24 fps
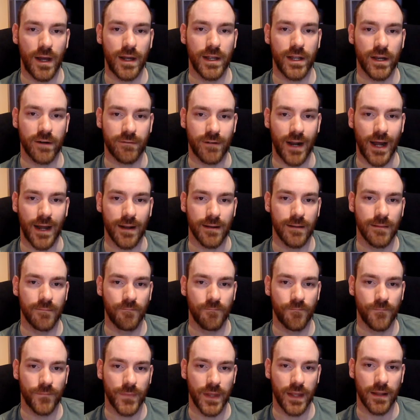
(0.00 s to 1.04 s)
you're at
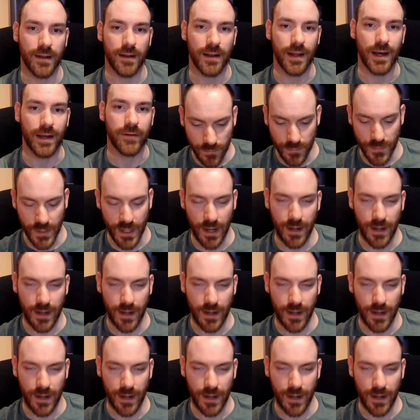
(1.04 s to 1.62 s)
in life.